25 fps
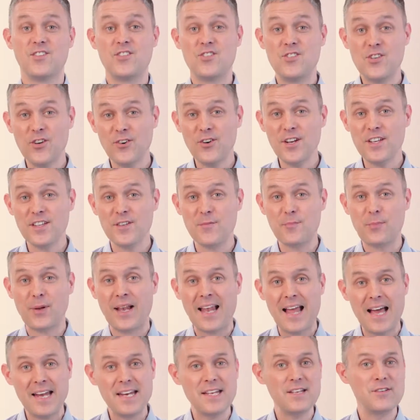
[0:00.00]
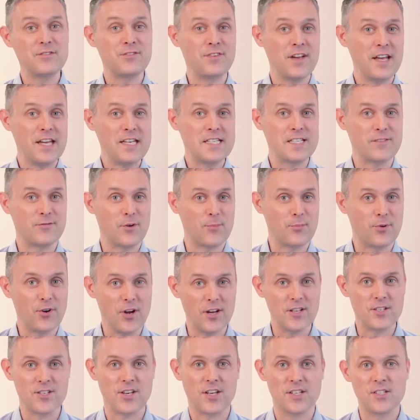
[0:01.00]
During the planning phase of a
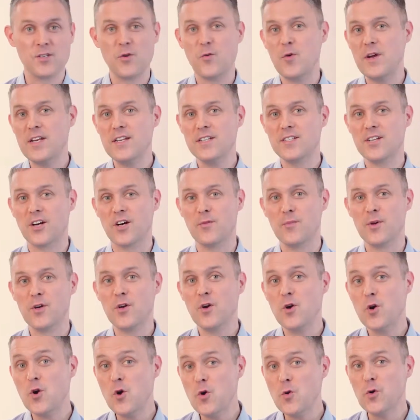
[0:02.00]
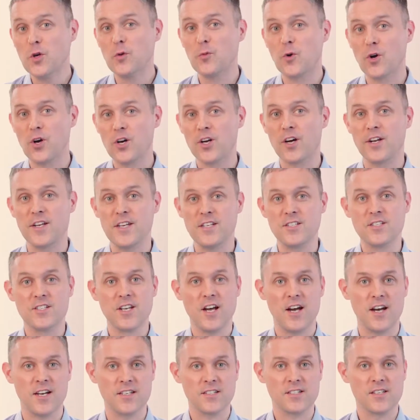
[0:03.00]
project, we determine who will work on each
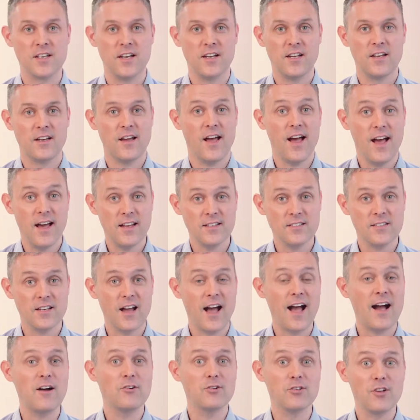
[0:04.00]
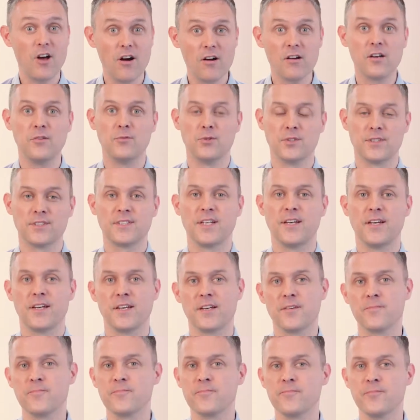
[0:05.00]
task and how long it will
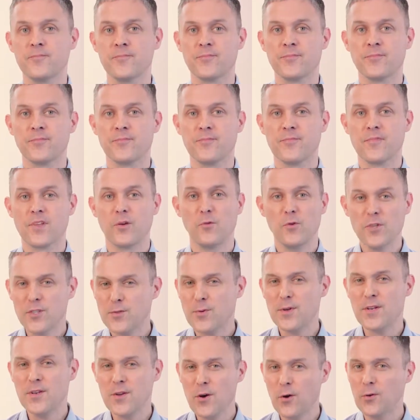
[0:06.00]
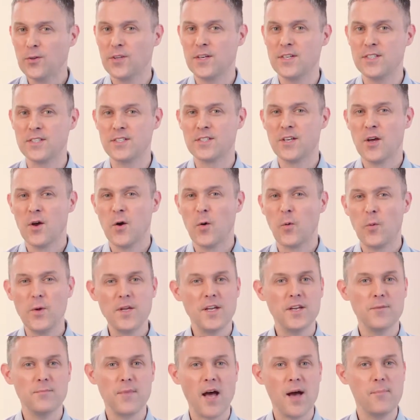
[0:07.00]
take. Once we know this, we
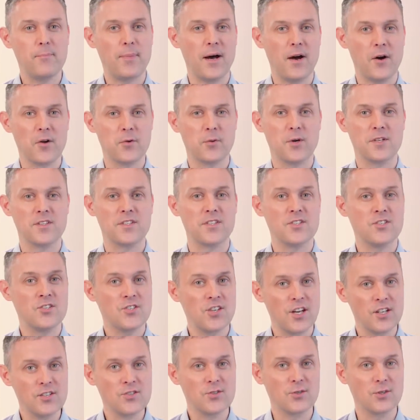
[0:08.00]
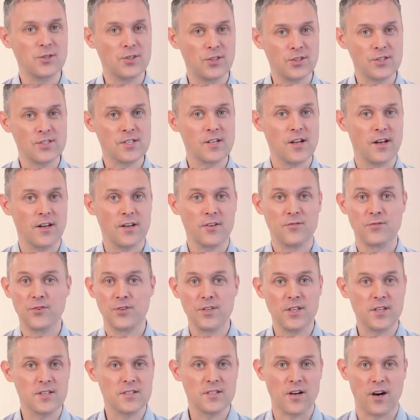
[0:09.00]
can map out what the schedule looks like for
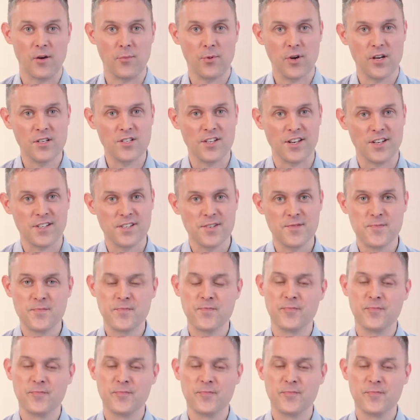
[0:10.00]
the entire project.